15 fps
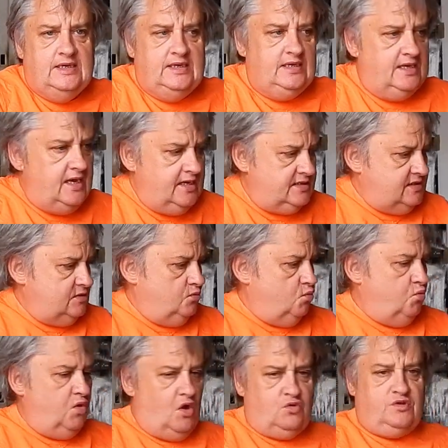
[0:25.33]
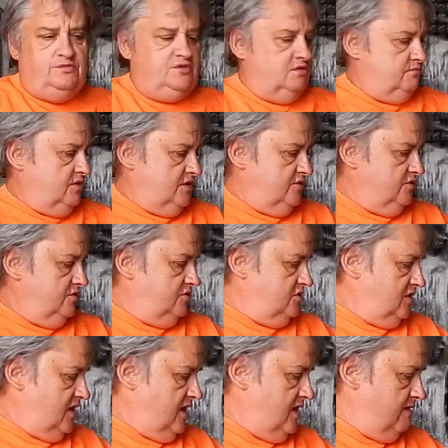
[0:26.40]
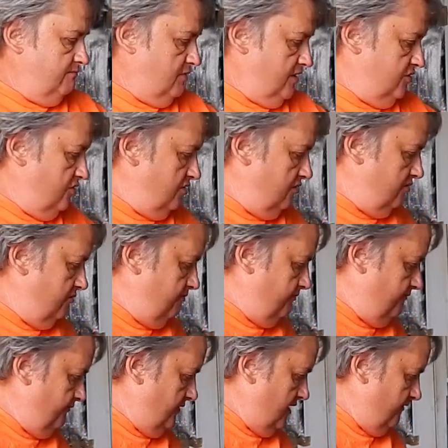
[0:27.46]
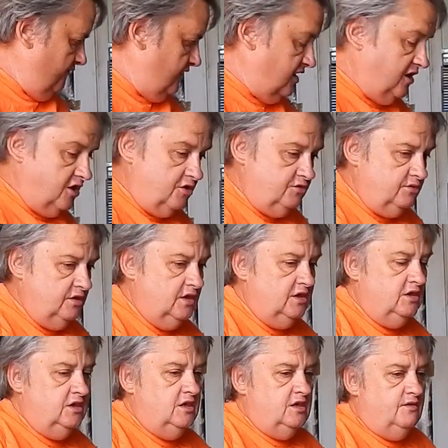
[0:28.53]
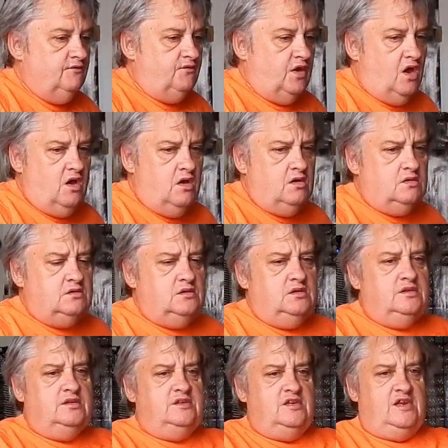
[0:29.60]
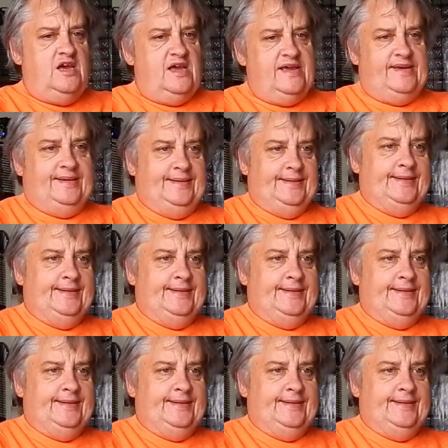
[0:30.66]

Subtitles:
Yes, welcome to my new chair, my new video vlog for today.